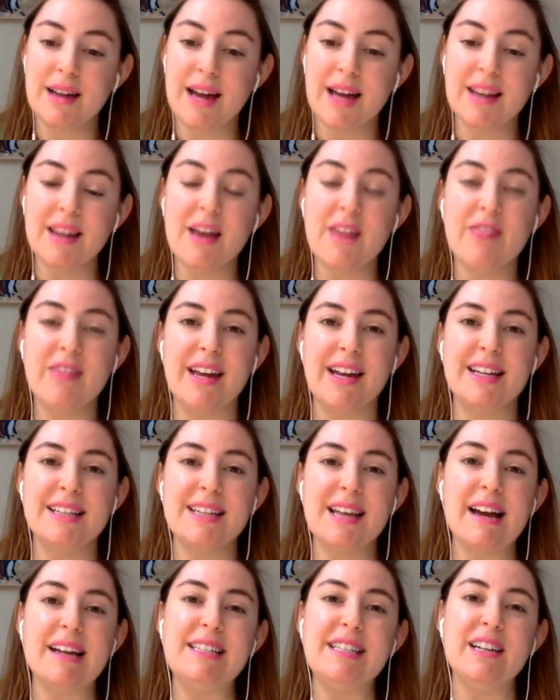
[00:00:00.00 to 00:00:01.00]
I love that. It's
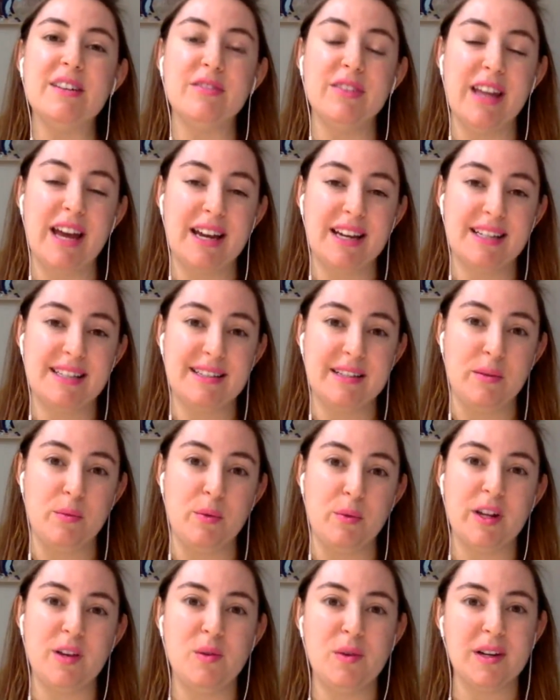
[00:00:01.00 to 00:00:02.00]
the idea of legacy.
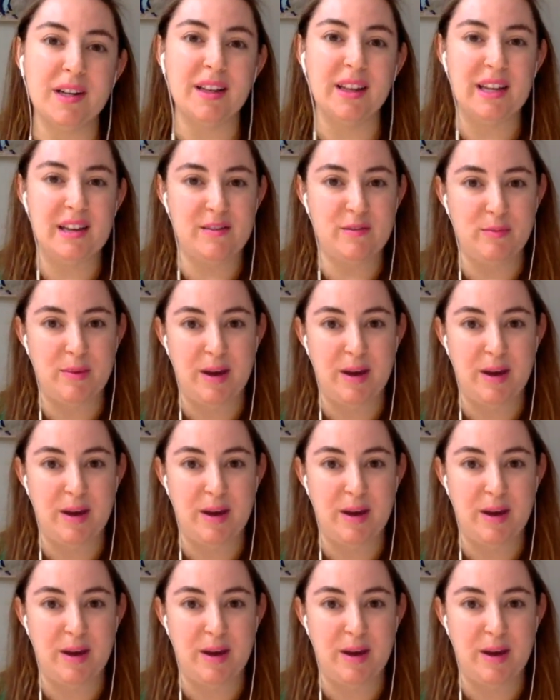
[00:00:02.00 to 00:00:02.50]
What do you want to leave